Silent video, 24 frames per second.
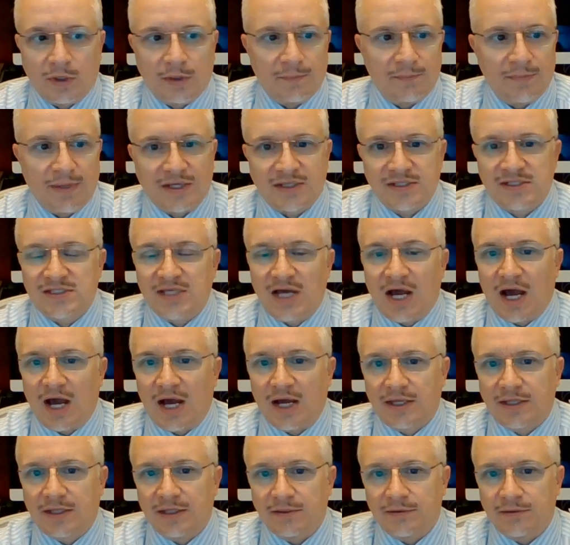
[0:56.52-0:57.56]
make a
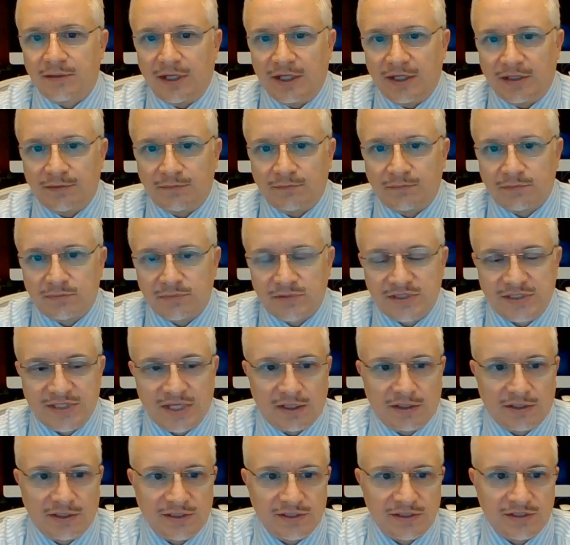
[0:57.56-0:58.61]
sock and
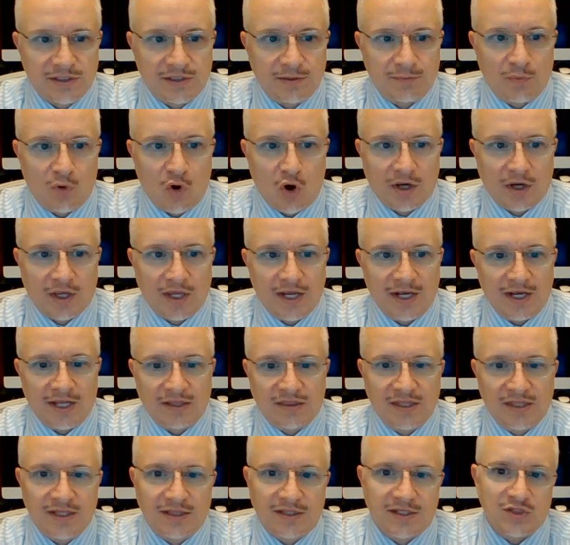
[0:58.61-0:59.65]
sell it into the market. And I
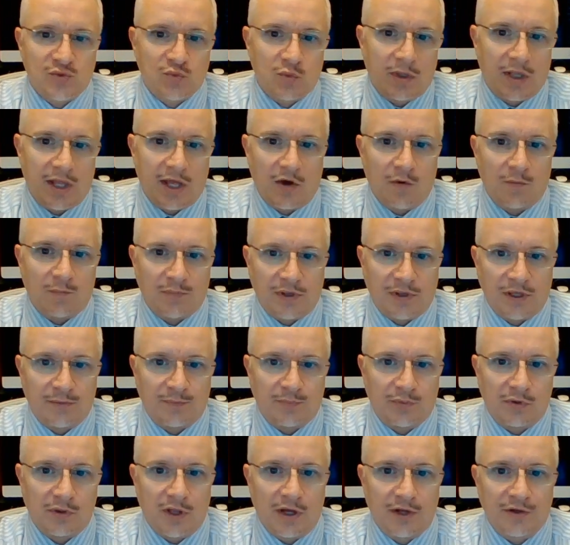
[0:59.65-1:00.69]
think this will help
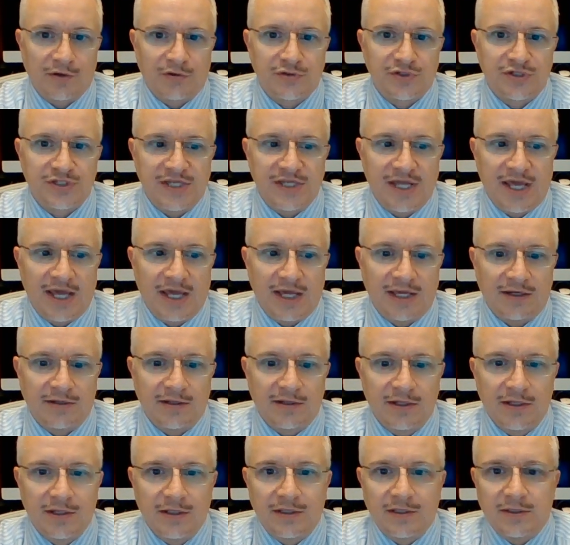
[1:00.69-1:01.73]
people understand
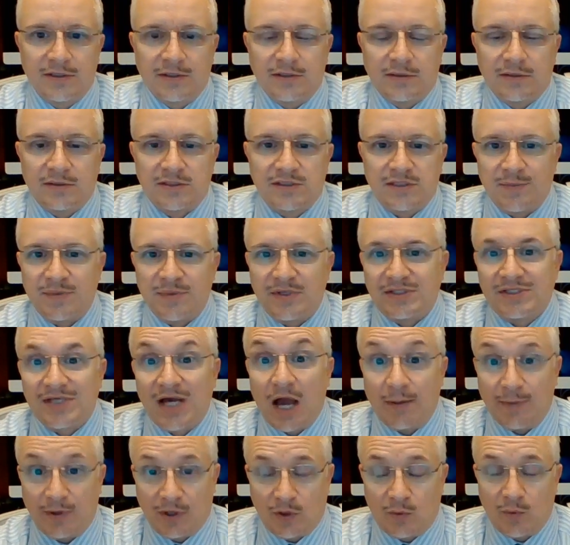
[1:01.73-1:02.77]
some of the
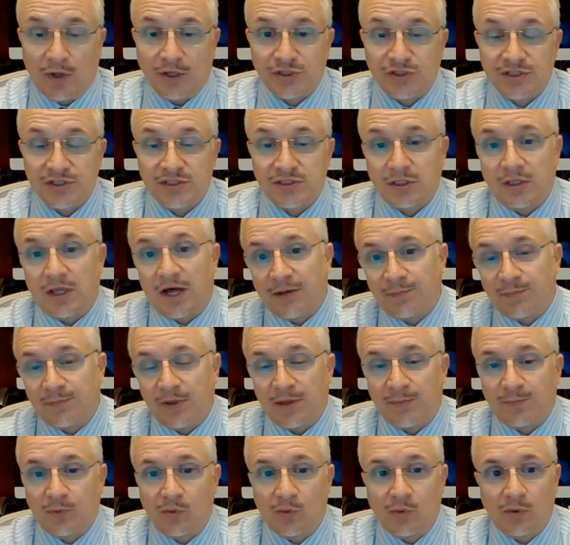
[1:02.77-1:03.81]
timing questions. A lot of
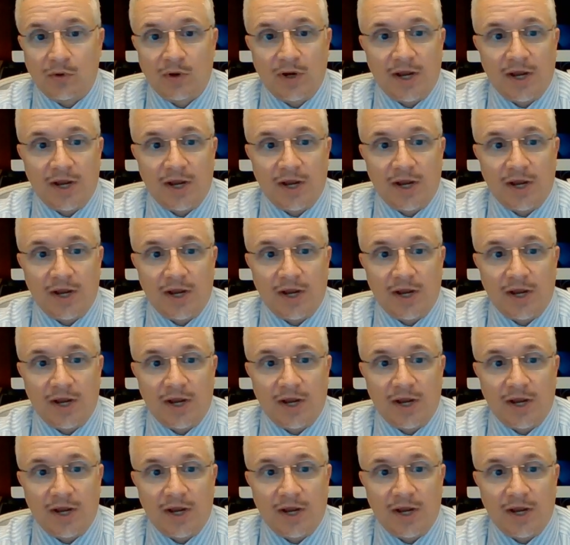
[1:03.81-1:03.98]
people were